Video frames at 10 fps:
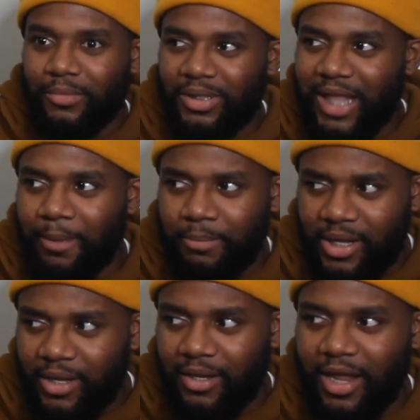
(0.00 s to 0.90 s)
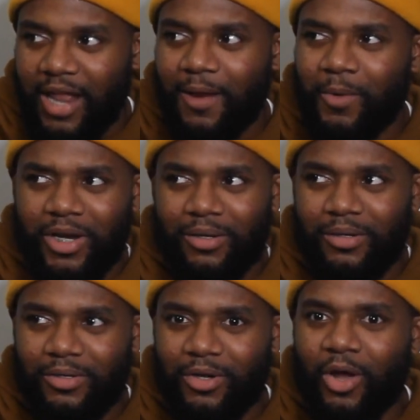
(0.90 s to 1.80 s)
What's that beat? And then what?
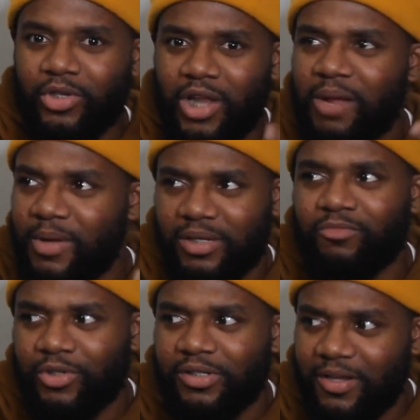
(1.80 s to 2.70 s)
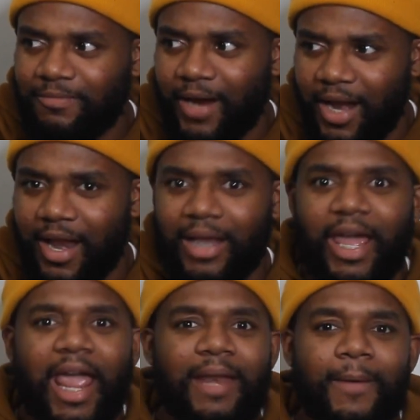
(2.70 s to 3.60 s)
Are she talking about some real stuff right now?
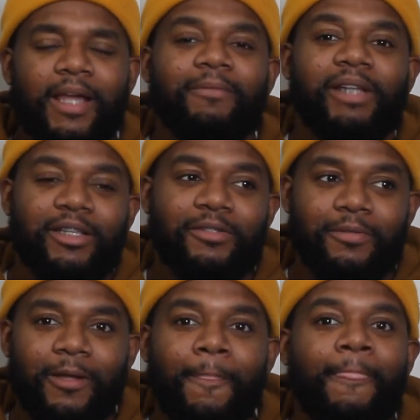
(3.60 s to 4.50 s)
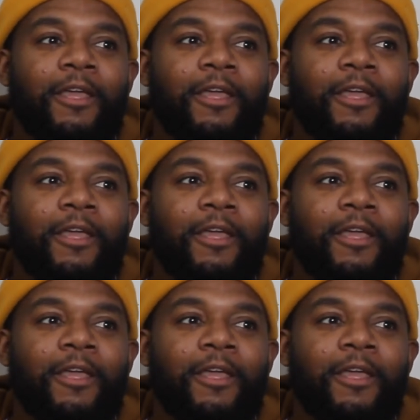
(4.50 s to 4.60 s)
Like, anybody can relate to it.